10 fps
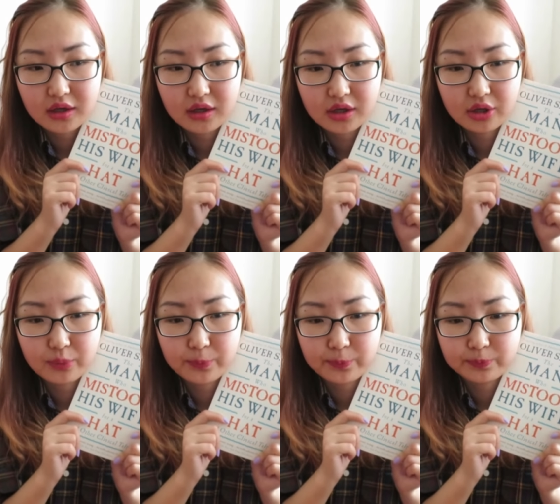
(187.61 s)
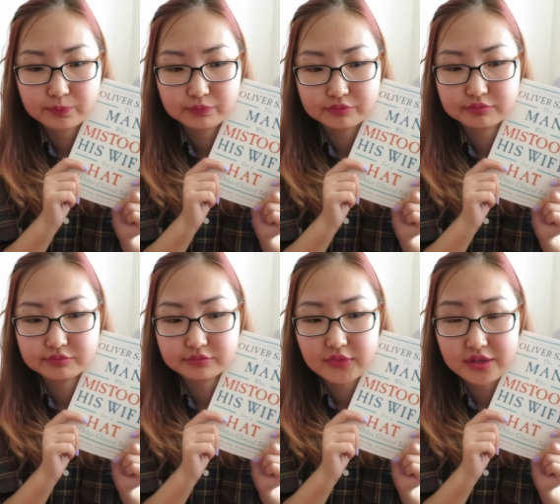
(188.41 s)
Um,
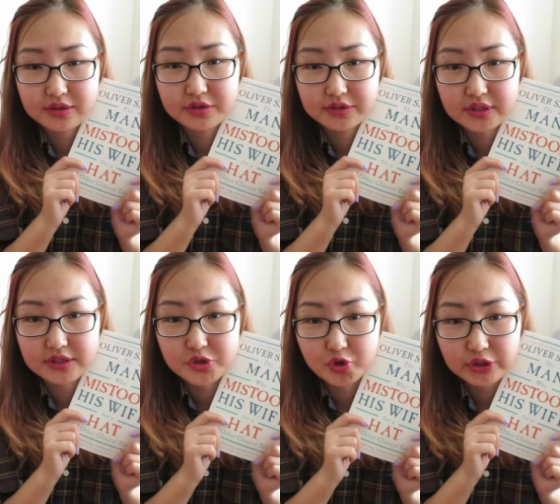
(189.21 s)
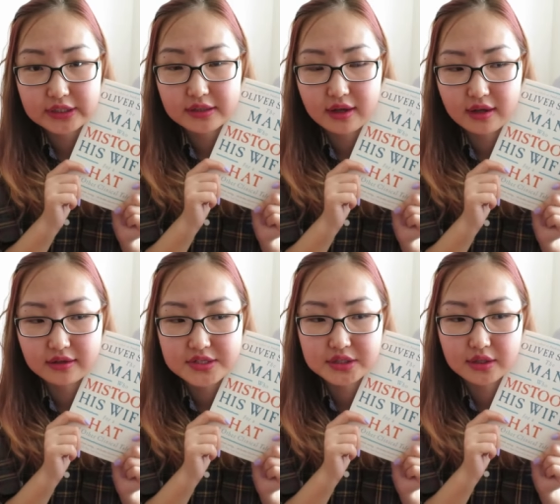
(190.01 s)
I think you're gonna enjoy it
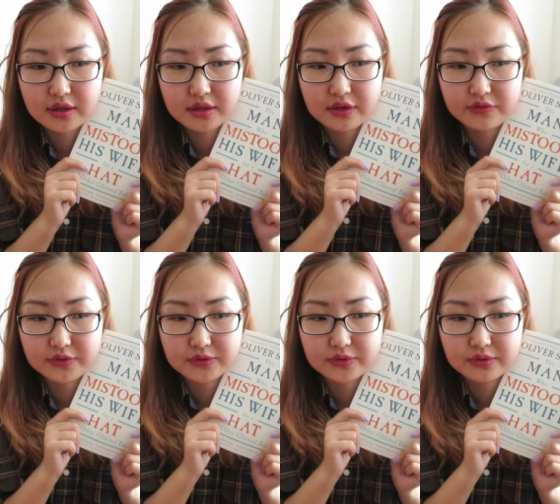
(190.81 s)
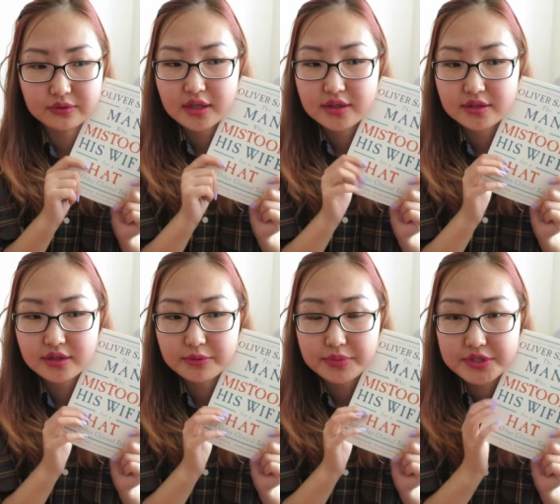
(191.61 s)
and it's gonna give you
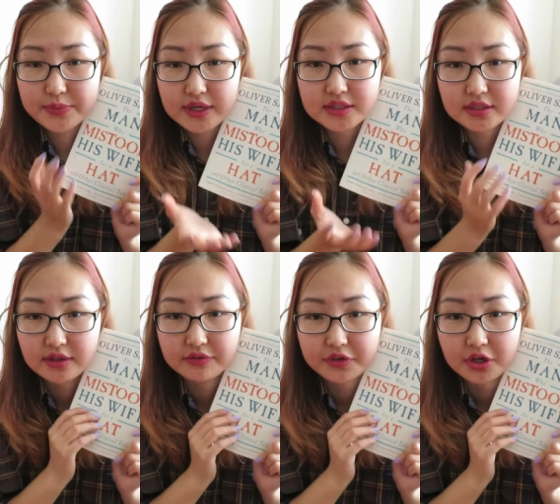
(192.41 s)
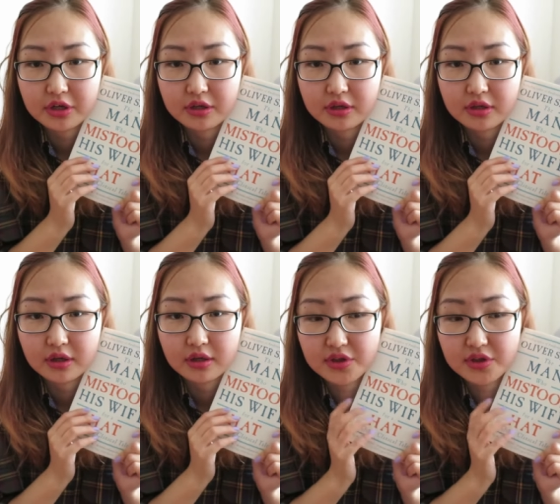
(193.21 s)
another perspective on